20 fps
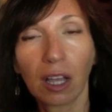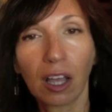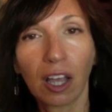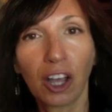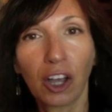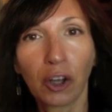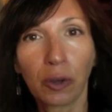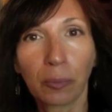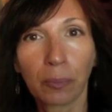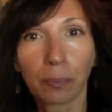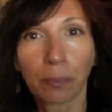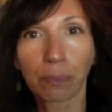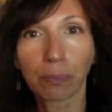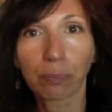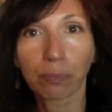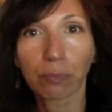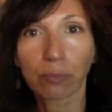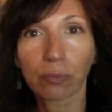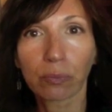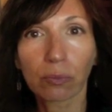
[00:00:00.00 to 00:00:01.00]

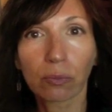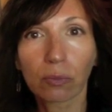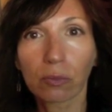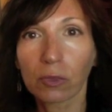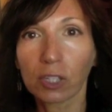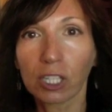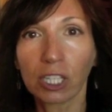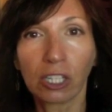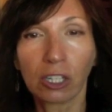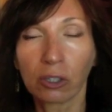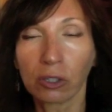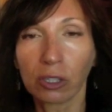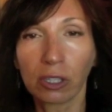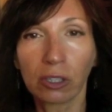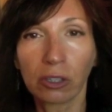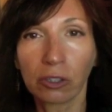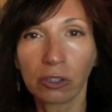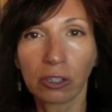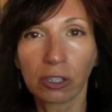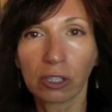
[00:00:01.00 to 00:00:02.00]
Um, you know,
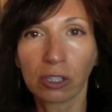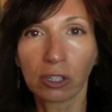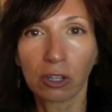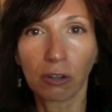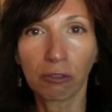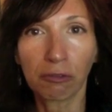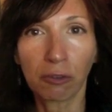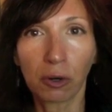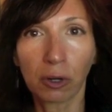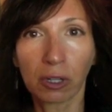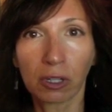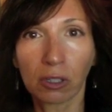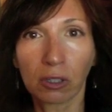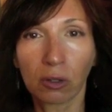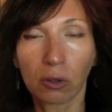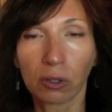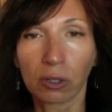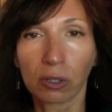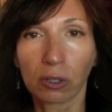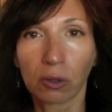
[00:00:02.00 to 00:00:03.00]
either you're going to go for it
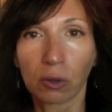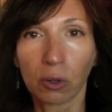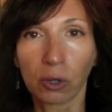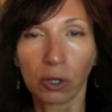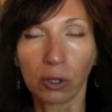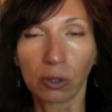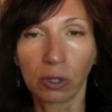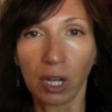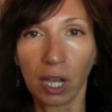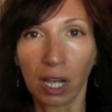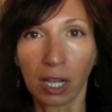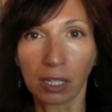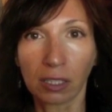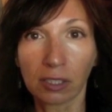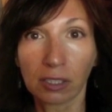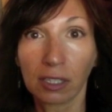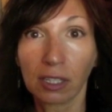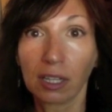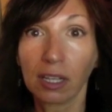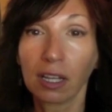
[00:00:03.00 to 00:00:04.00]
or, or you're
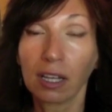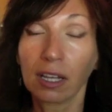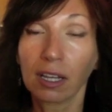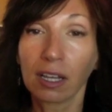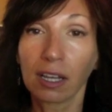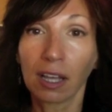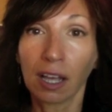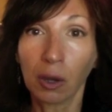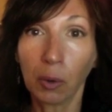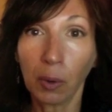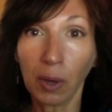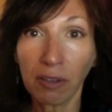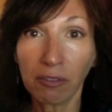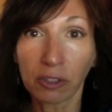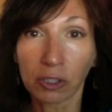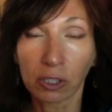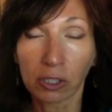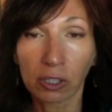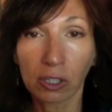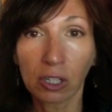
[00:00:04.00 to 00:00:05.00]
not.
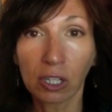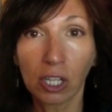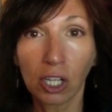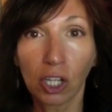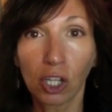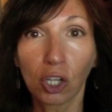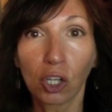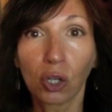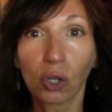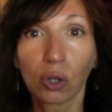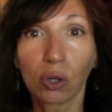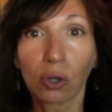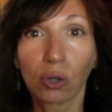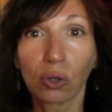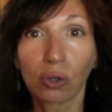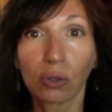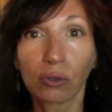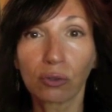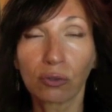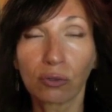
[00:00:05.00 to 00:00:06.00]
However,
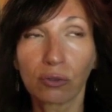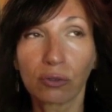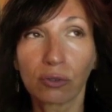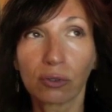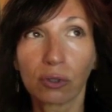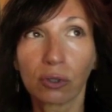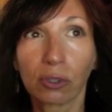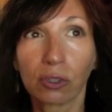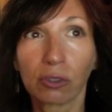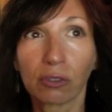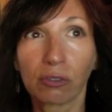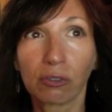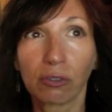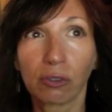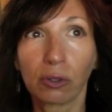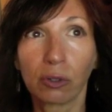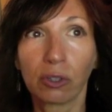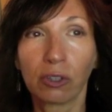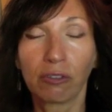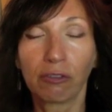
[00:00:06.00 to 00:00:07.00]
for,
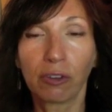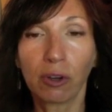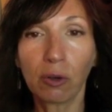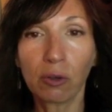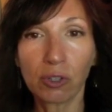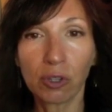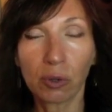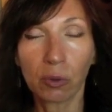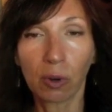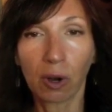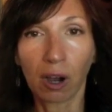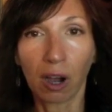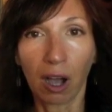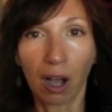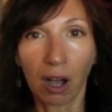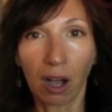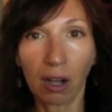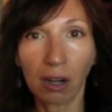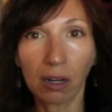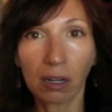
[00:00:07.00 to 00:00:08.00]
for the folks who are,
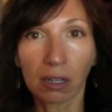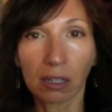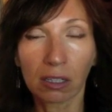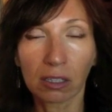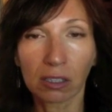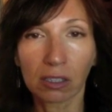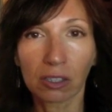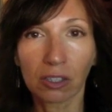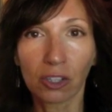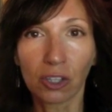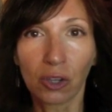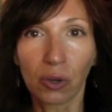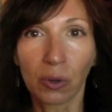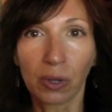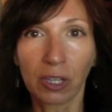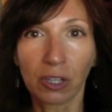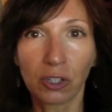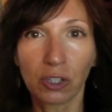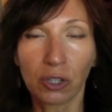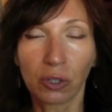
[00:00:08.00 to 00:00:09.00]
are
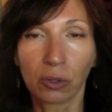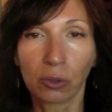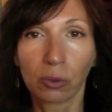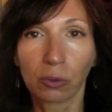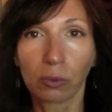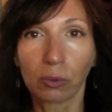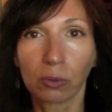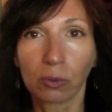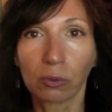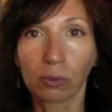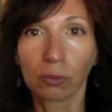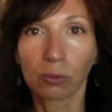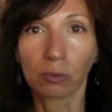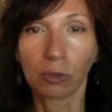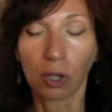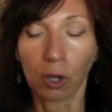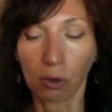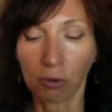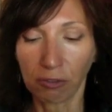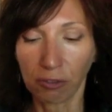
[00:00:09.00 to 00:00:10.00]
going to
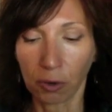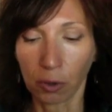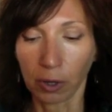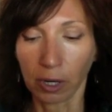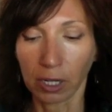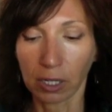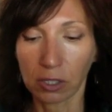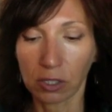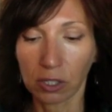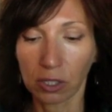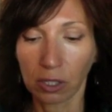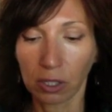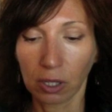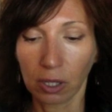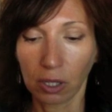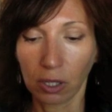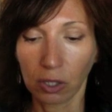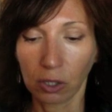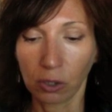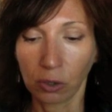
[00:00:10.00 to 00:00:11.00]
go for it,
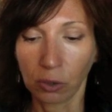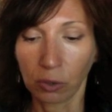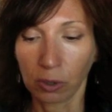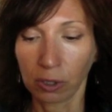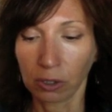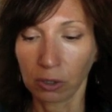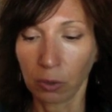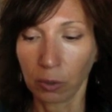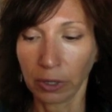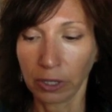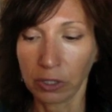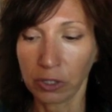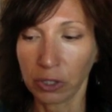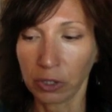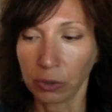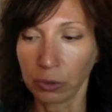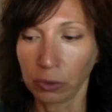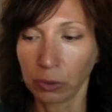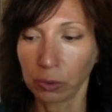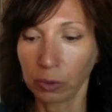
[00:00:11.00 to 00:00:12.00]
who are going
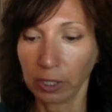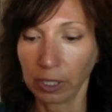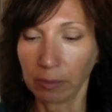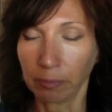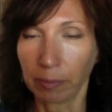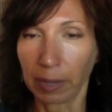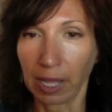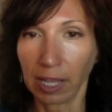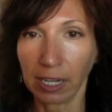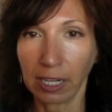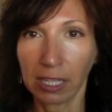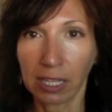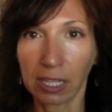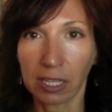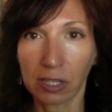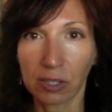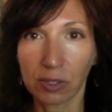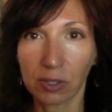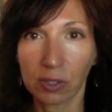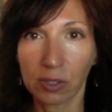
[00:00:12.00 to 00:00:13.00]
to embody
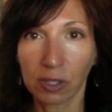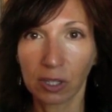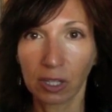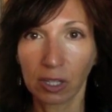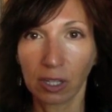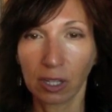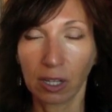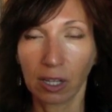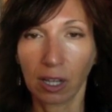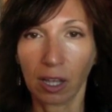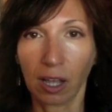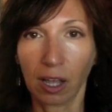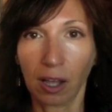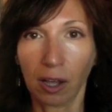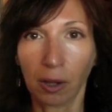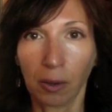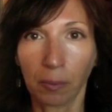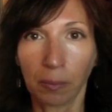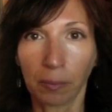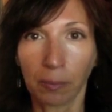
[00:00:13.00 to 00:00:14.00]
this,
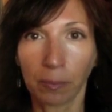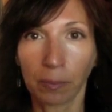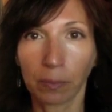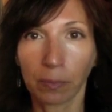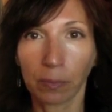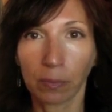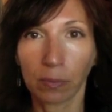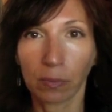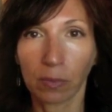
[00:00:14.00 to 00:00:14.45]
um,